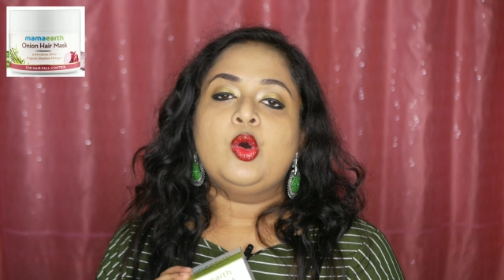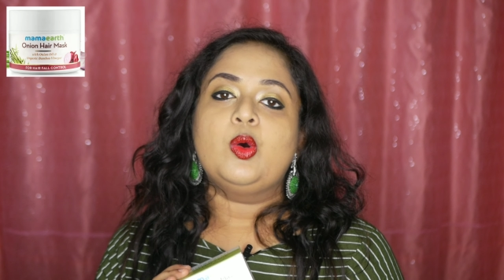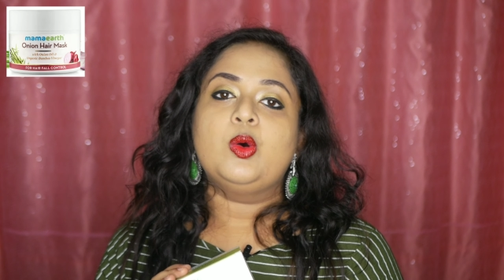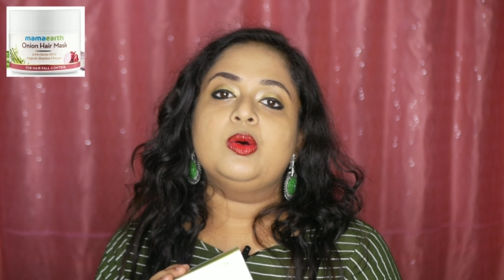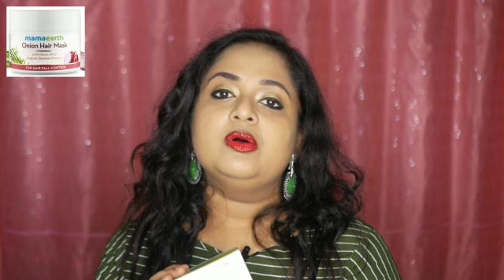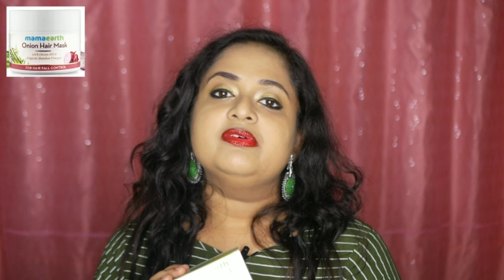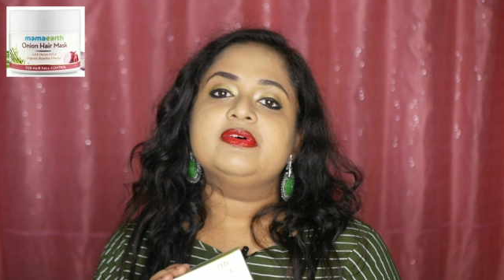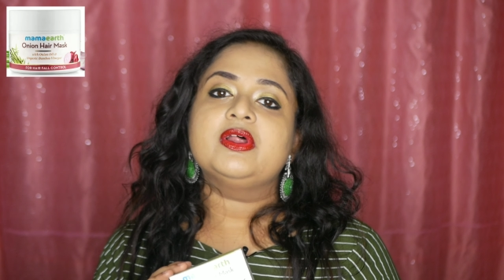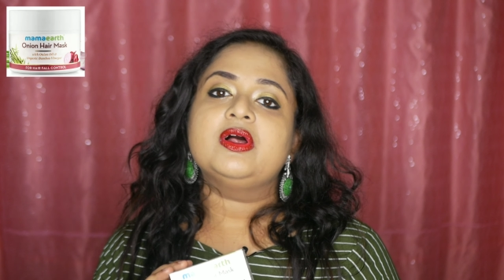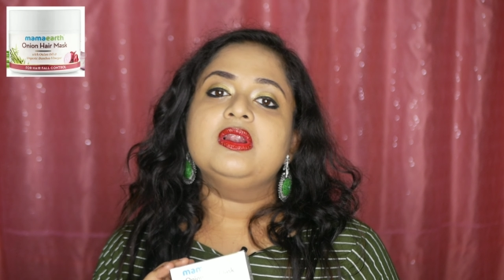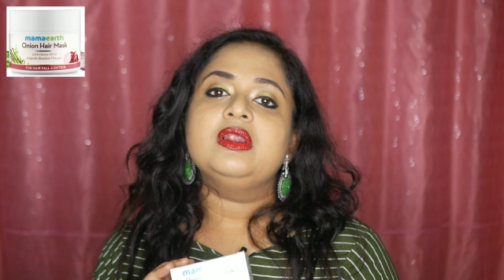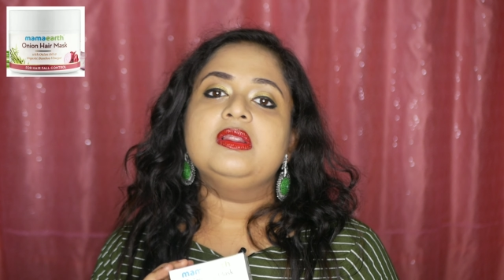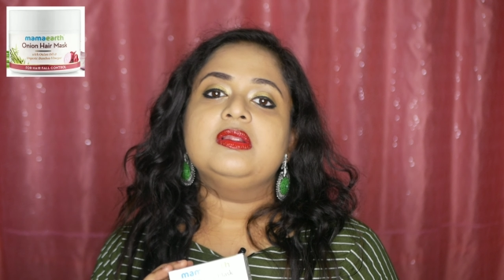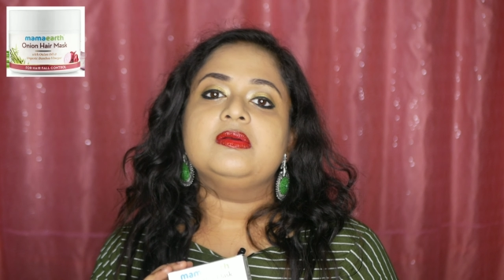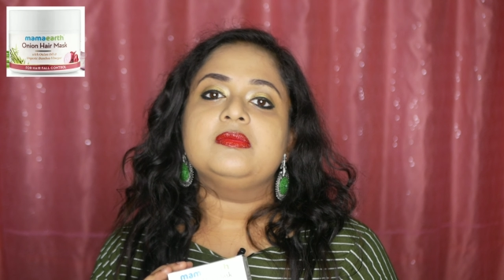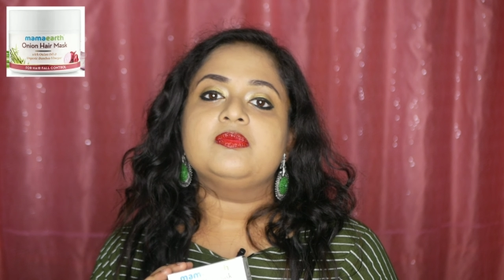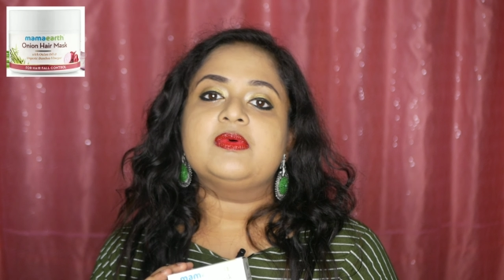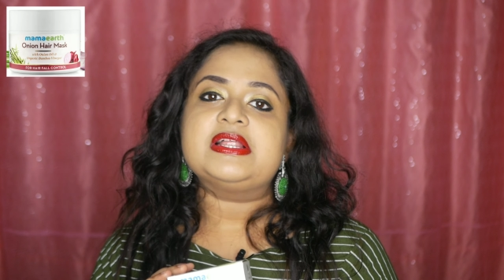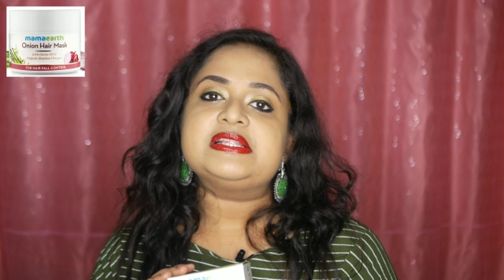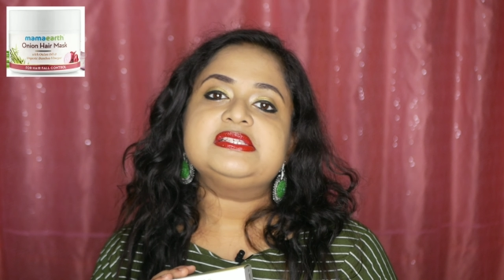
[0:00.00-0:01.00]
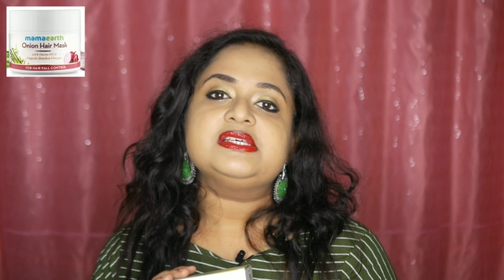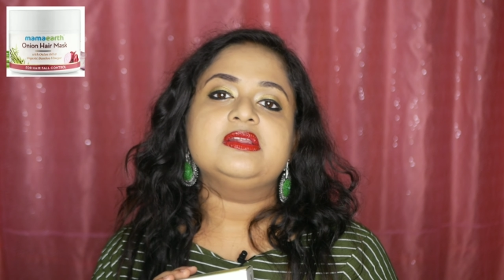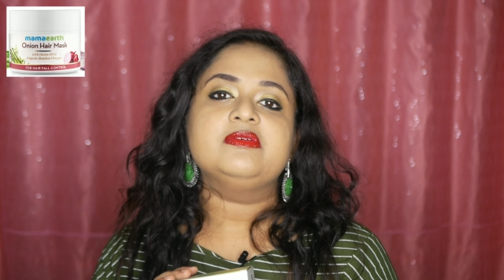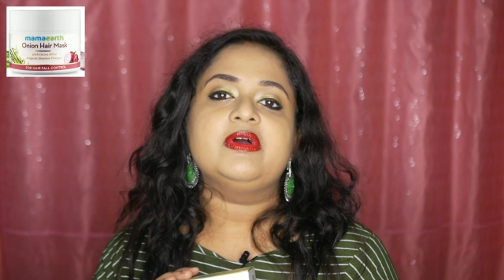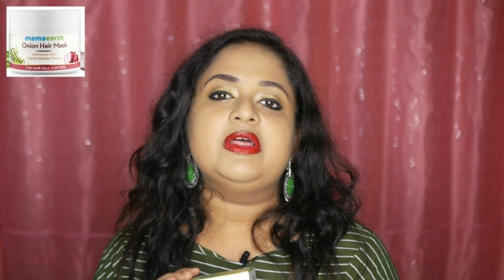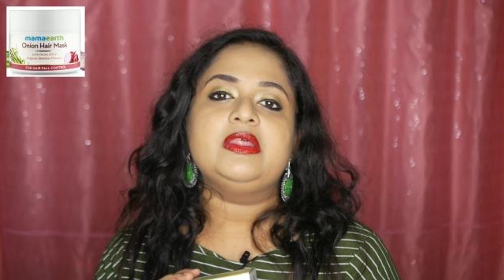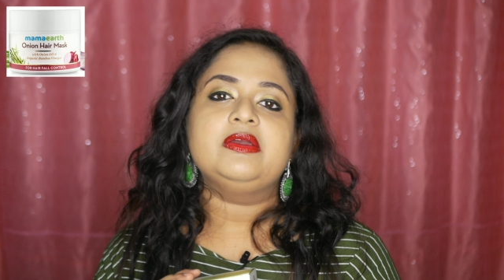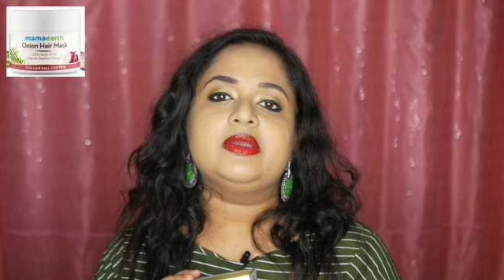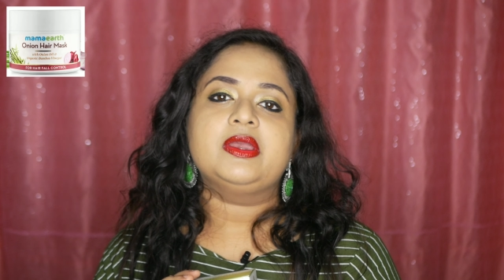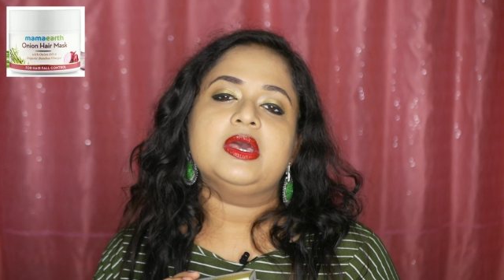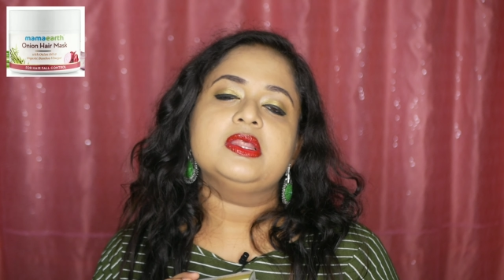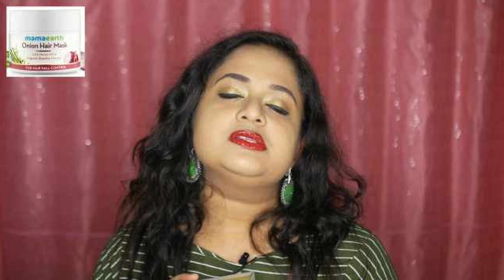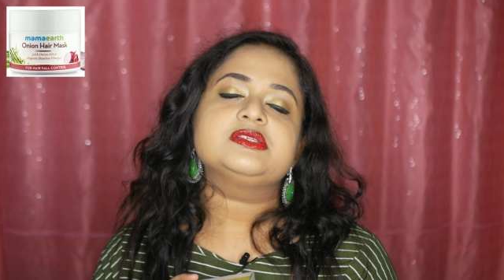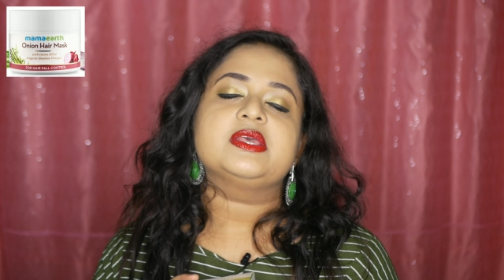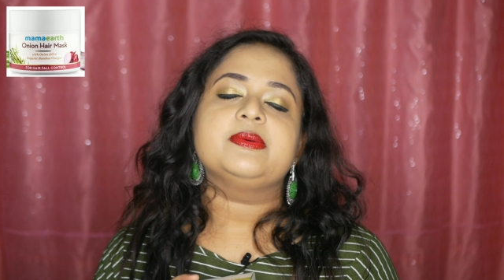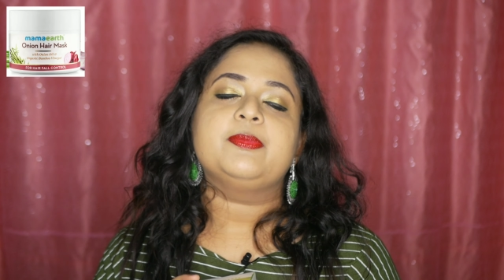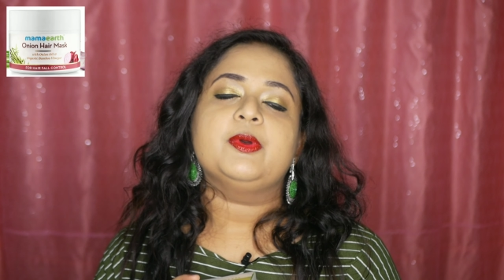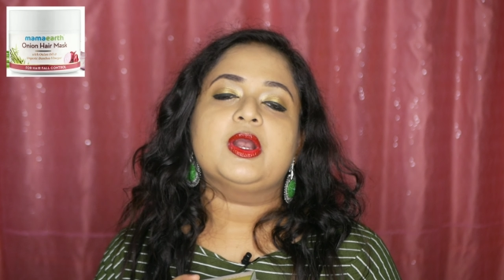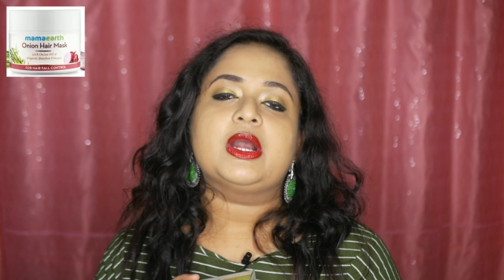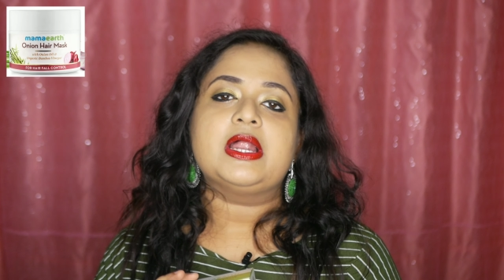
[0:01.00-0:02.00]
Overall, once in a while you can
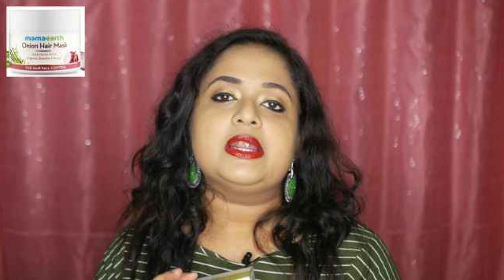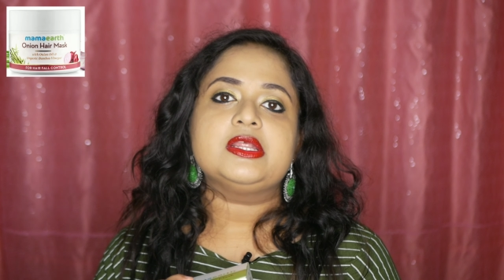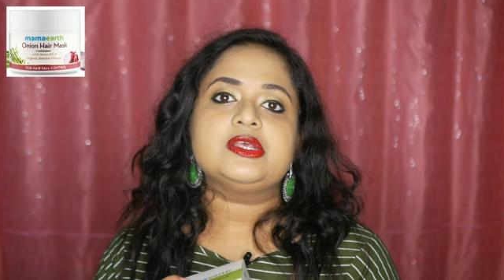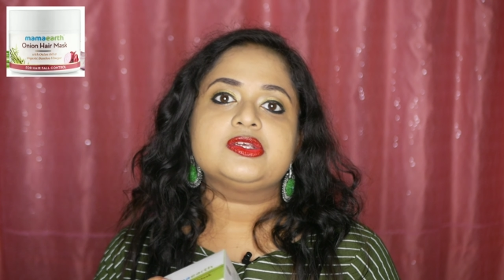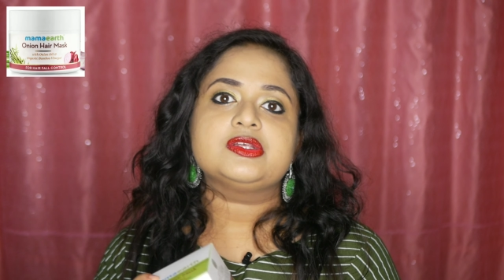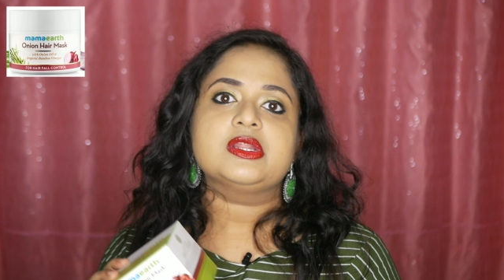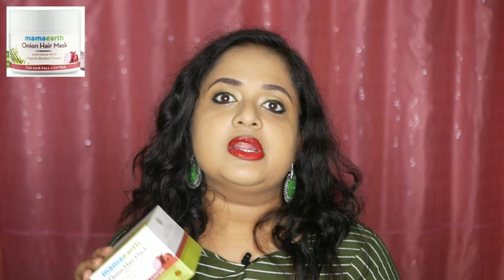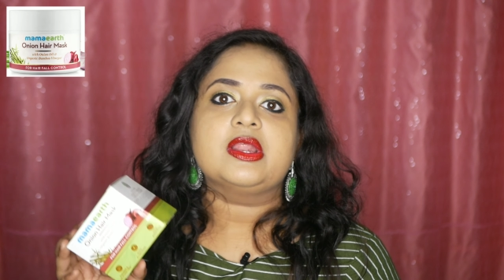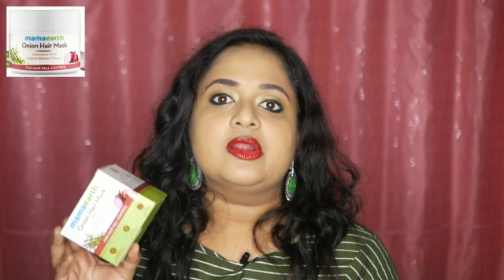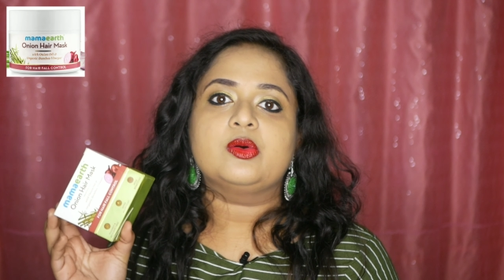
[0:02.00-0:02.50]
skip your conditioner